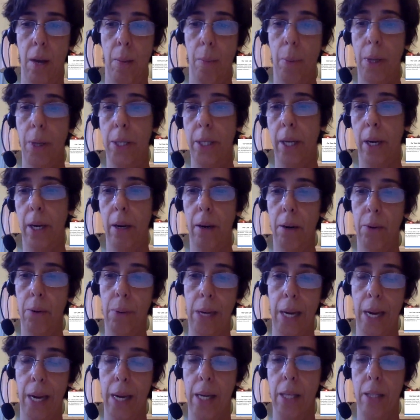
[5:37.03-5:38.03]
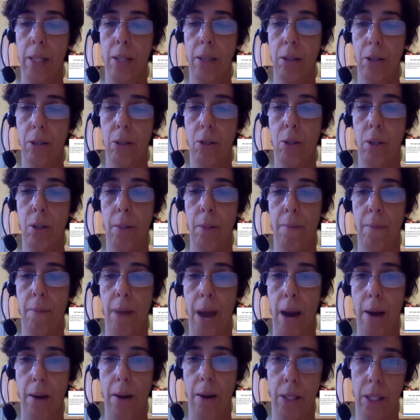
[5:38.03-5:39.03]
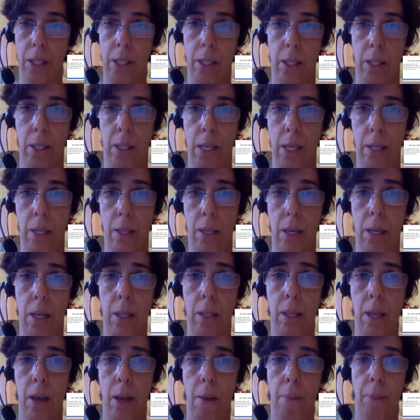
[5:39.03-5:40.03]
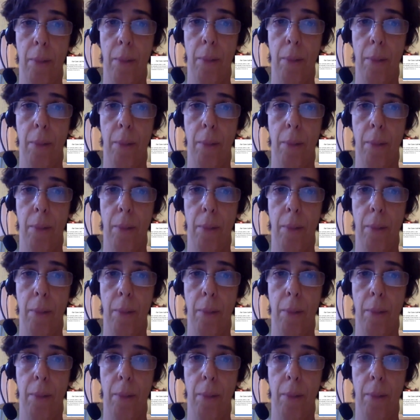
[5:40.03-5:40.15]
particularly related to some virus diseases.